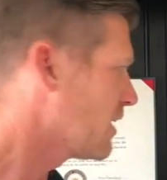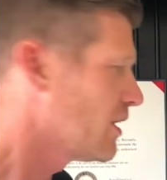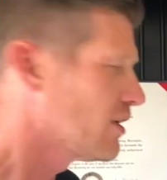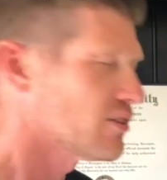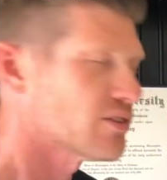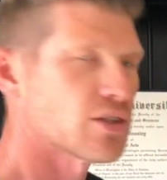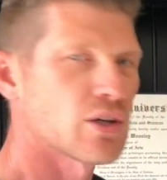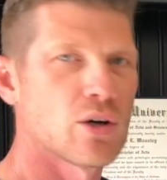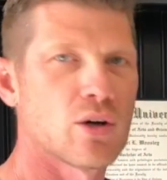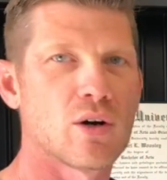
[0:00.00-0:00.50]

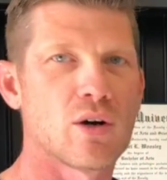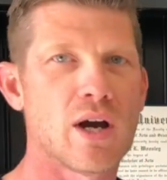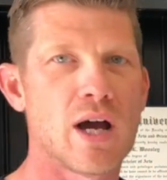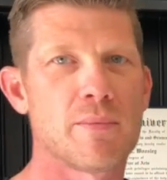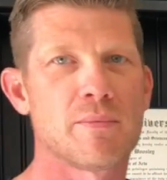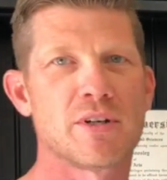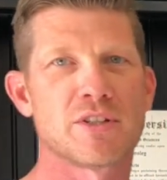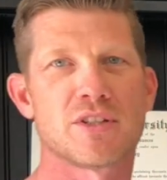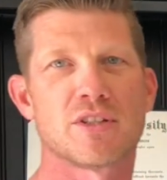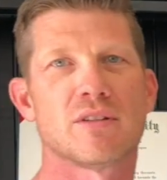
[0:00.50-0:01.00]
So how
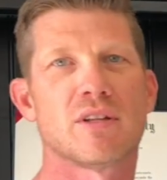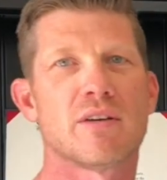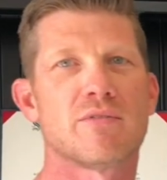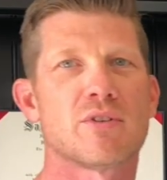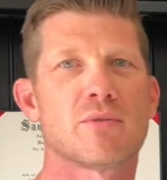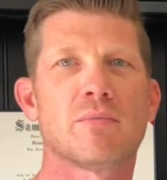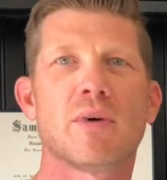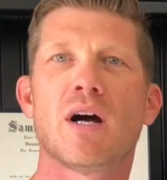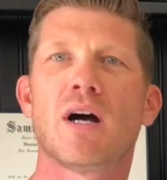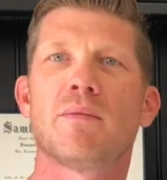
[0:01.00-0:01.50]
much you love
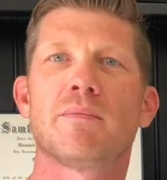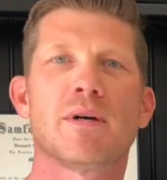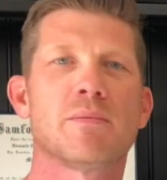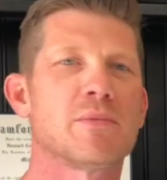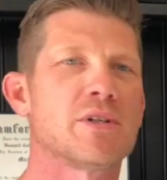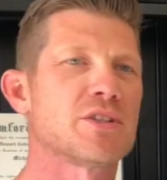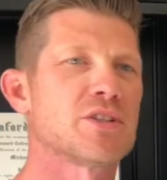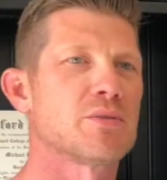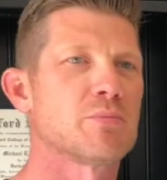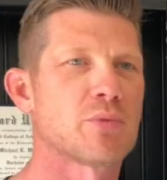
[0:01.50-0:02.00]
your mom, how
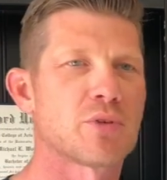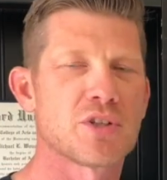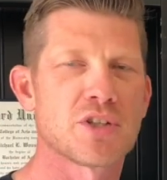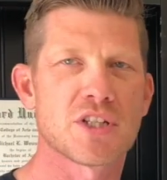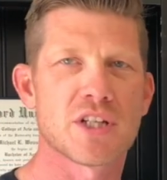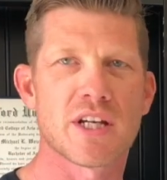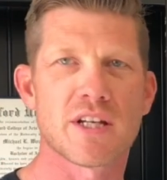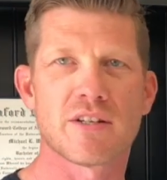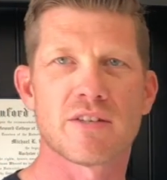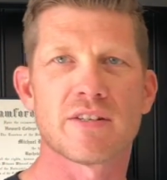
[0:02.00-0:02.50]
much you
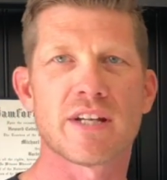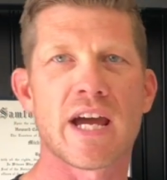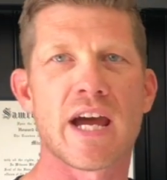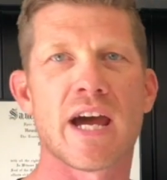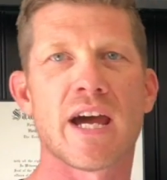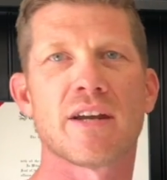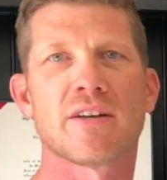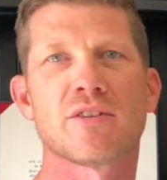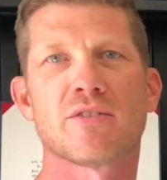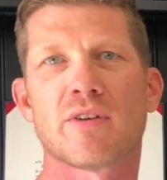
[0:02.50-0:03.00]
appreciate your
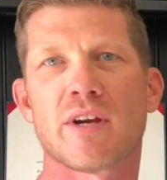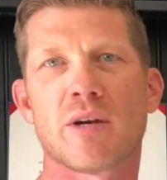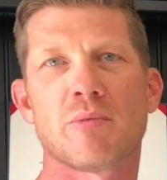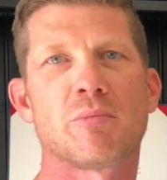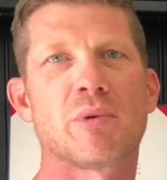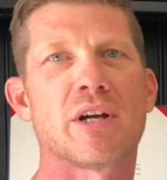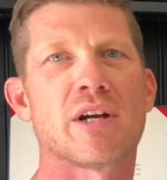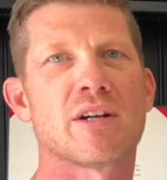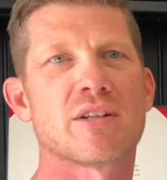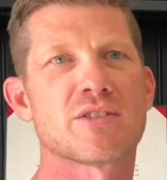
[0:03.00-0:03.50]
dad,
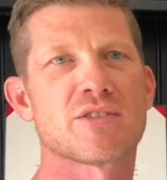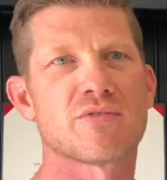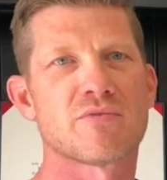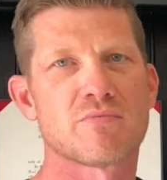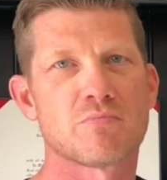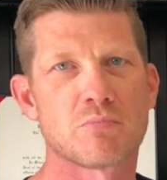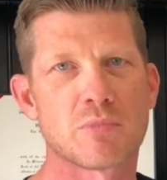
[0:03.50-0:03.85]
grandparents,